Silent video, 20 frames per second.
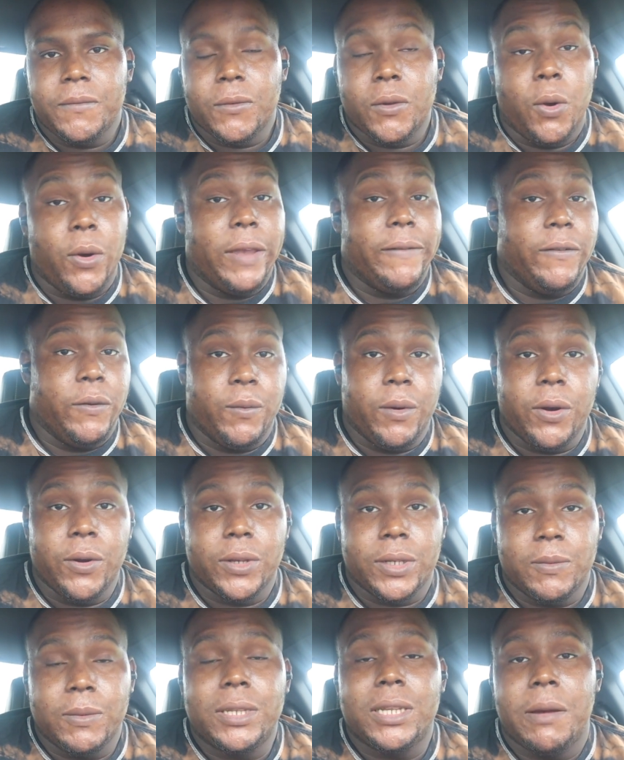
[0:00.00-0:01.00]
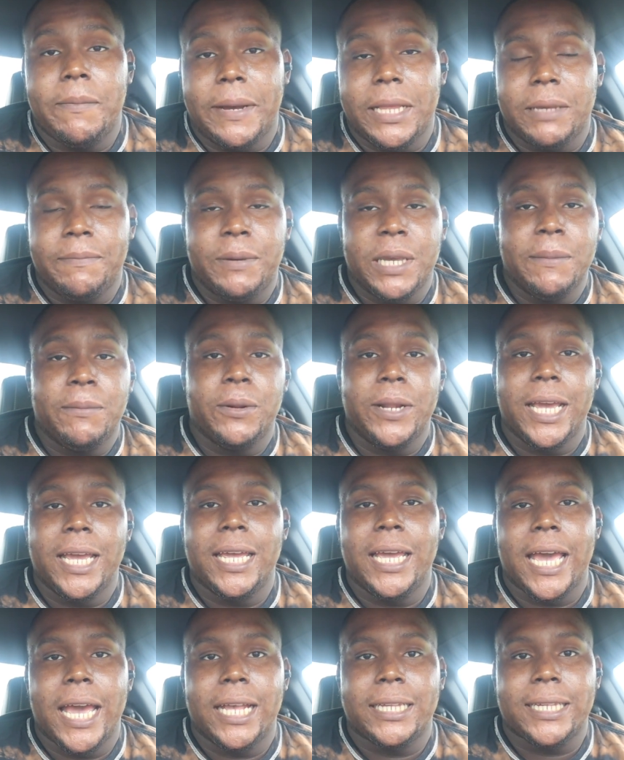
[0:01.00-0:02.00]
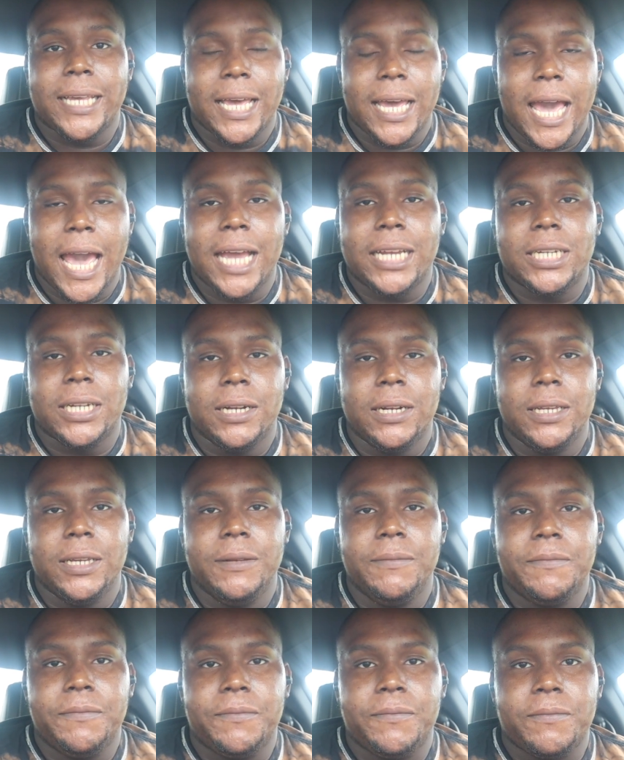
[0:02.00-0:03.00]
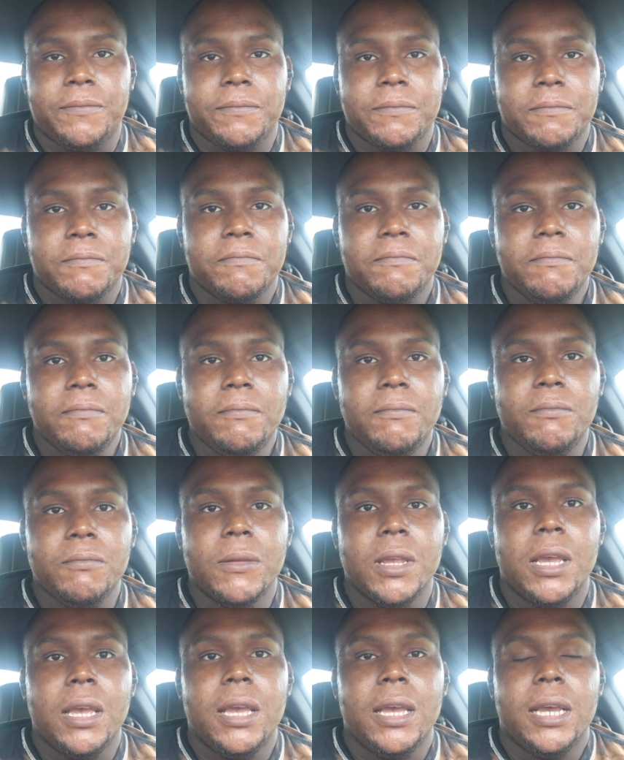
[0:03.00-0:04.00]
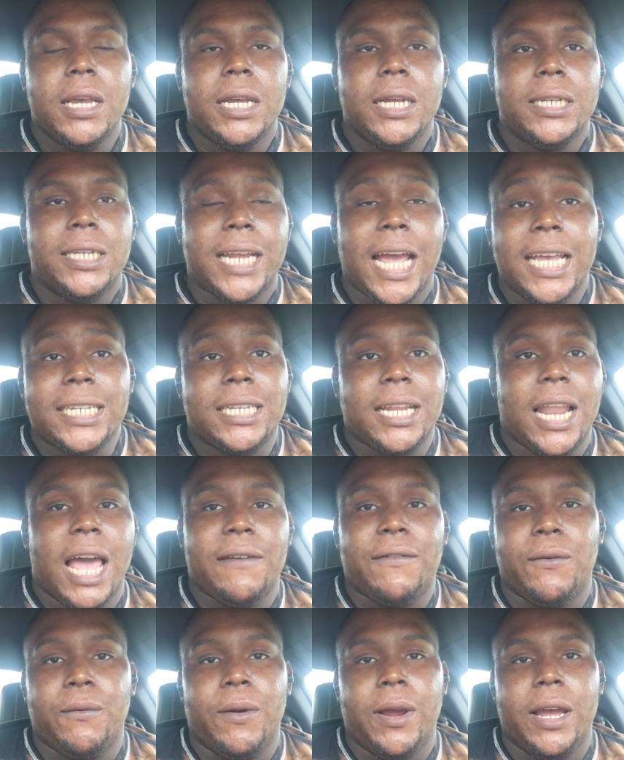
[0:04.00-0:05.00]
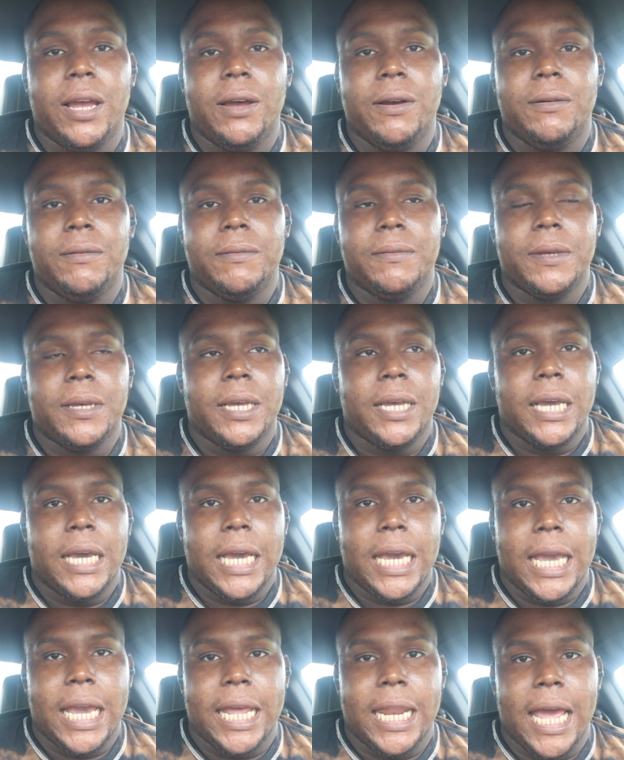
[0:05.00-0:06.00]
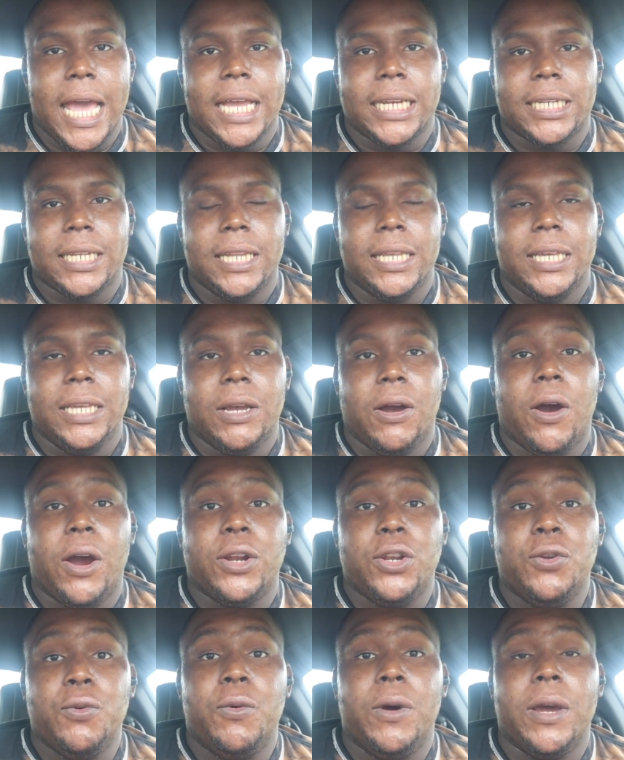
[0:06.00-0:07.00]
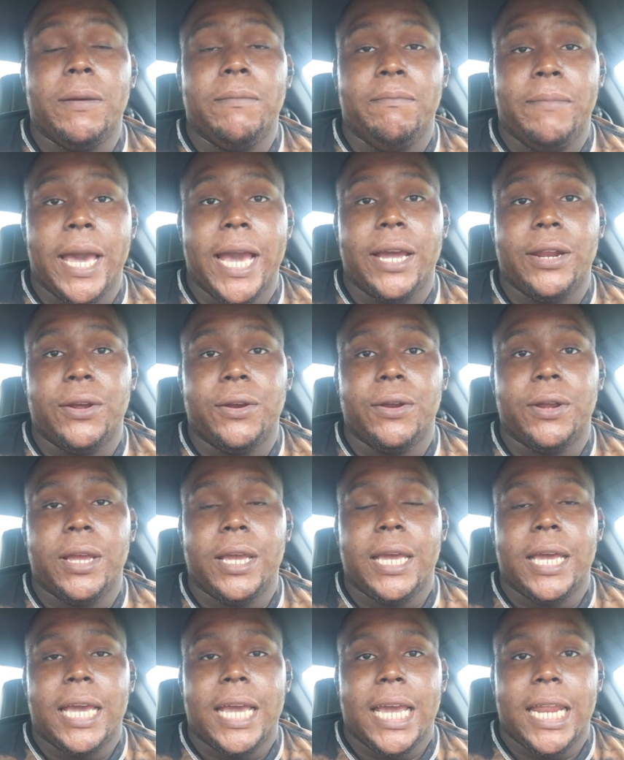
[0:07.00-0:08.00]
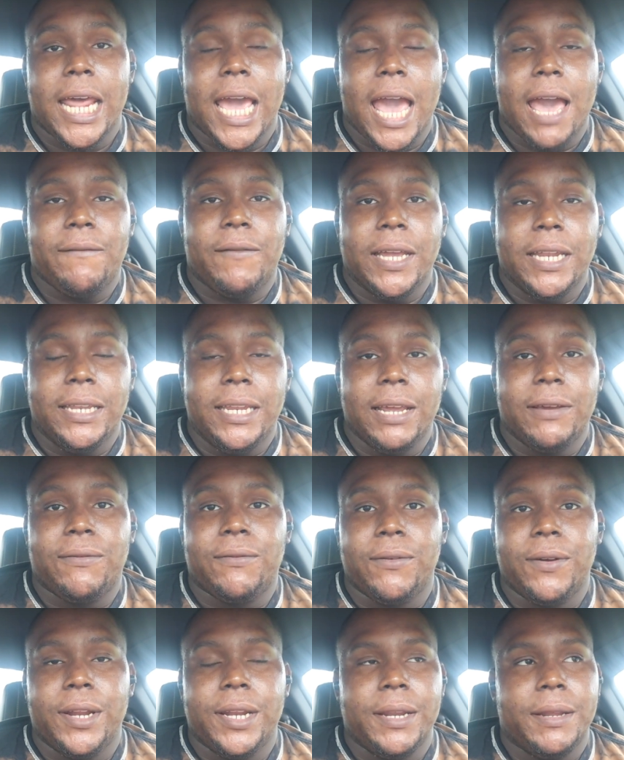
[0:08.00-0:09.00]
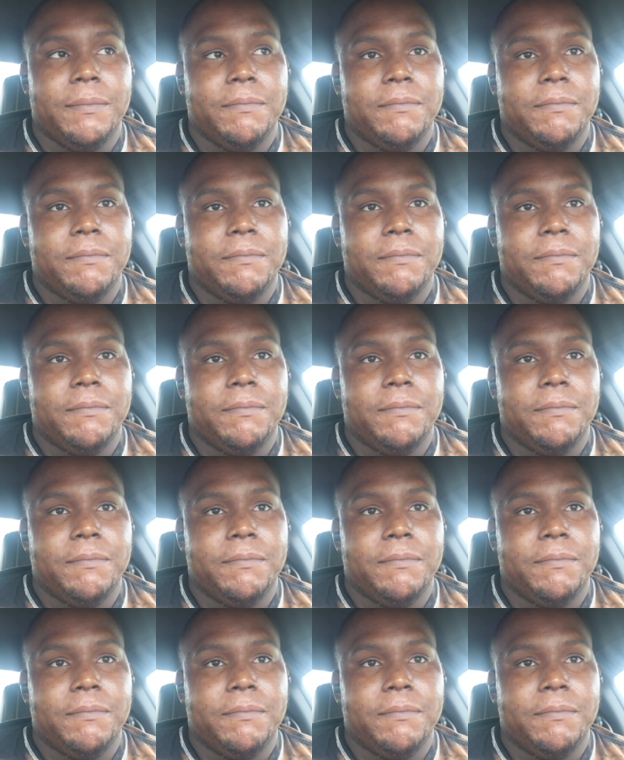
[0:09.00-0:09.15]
Or even worse. We're talking about the people that has actually changed their life around. And actually are doing better. And have a different